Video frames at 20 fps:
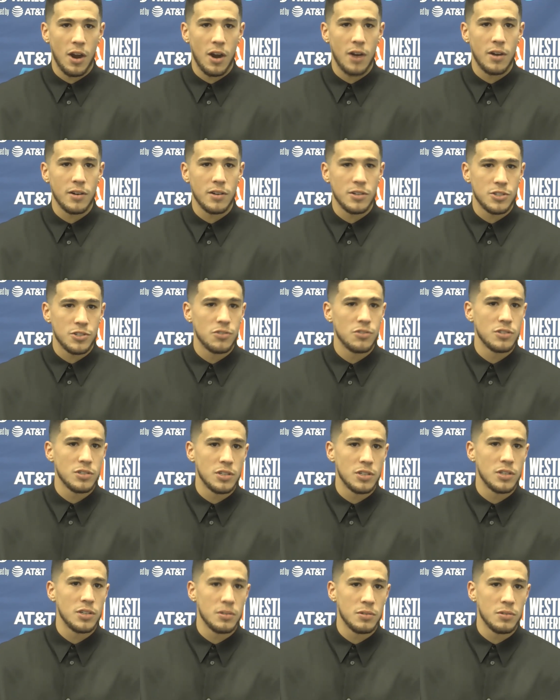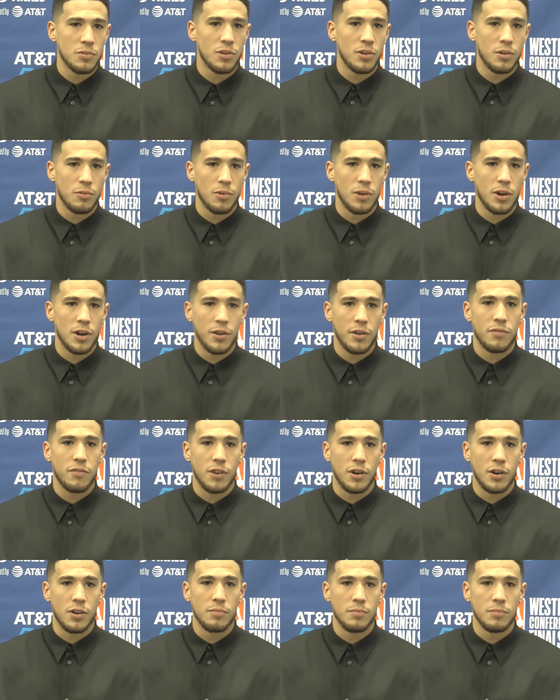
And it's usually where, where they're from.